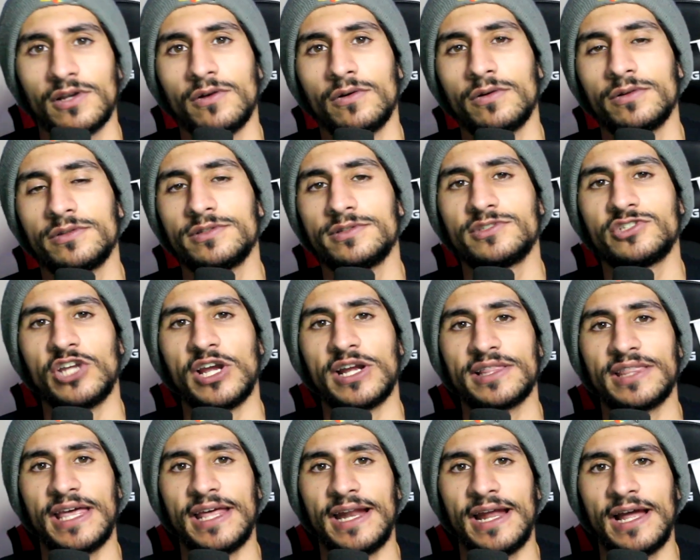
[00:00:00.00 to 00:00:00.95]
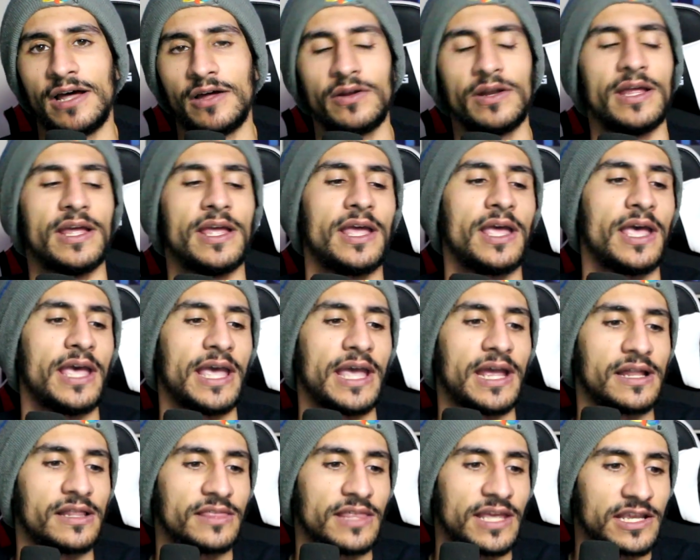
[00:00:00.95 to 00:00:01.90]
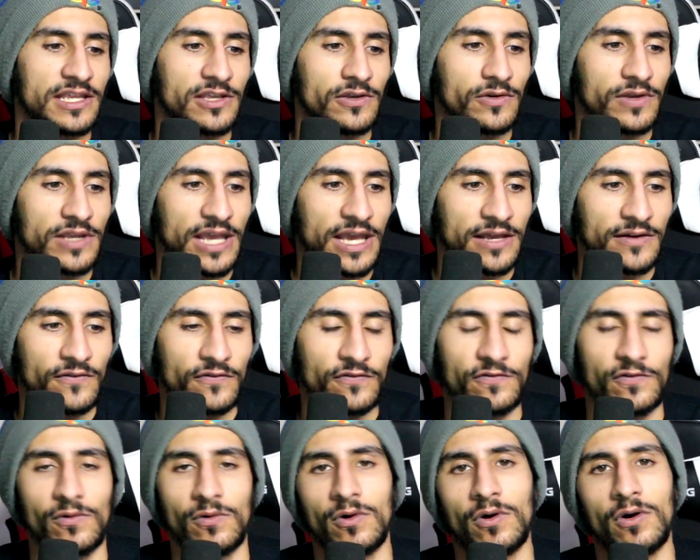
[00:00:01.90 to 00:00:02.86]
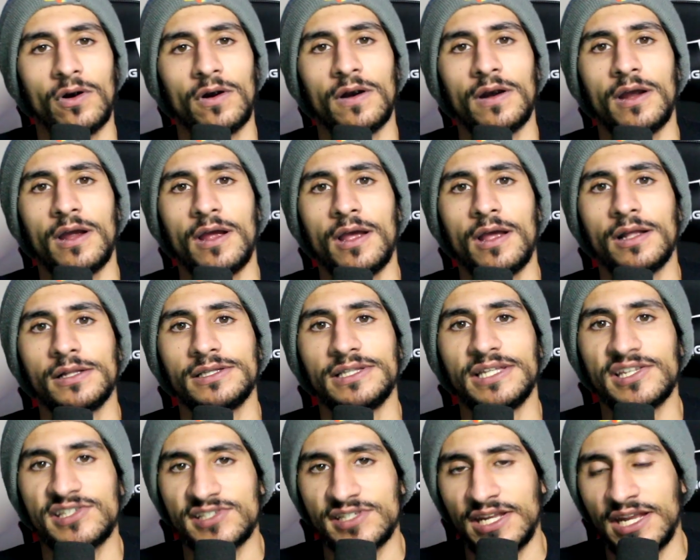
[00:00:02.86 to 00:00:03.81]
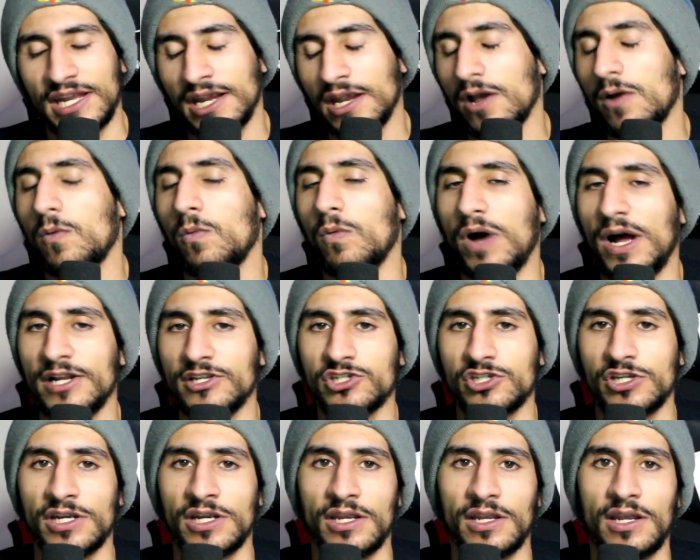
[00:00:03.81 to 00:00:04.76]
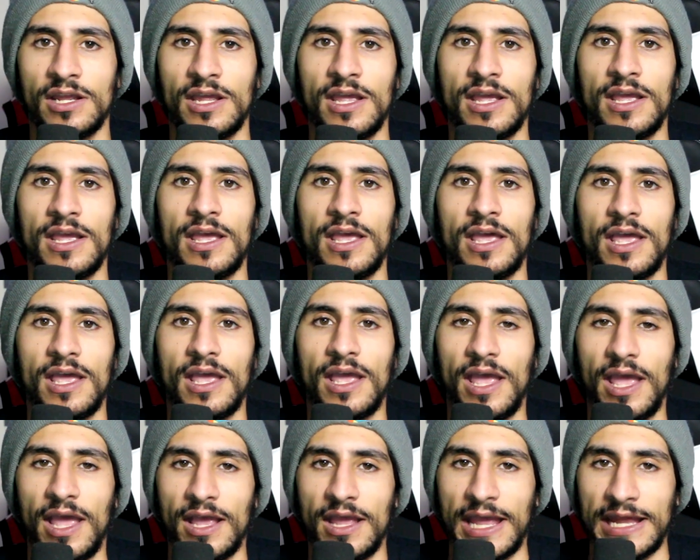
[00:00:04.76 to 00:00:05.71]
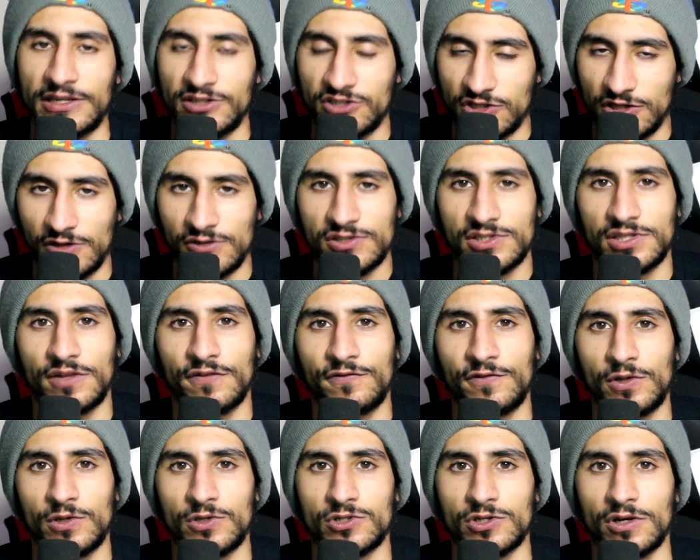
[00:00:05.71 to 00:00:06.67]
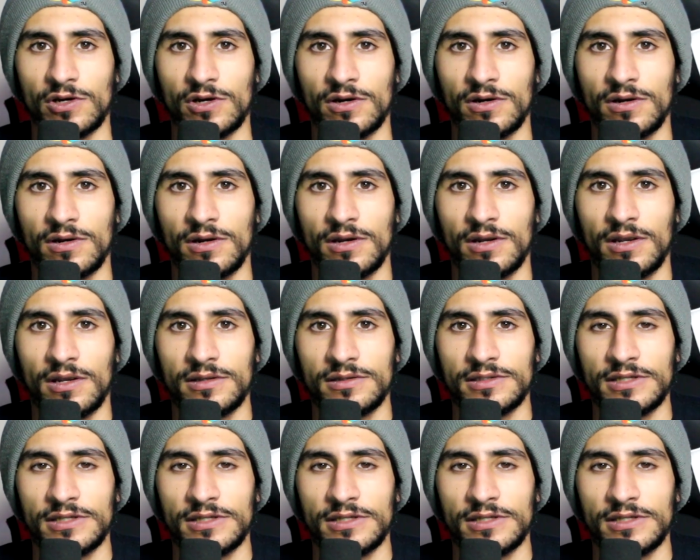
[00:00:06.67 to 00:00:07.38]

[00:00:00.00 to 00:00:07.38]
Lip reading: So check that out. And thank you again for listening, watching, and cheers to the future.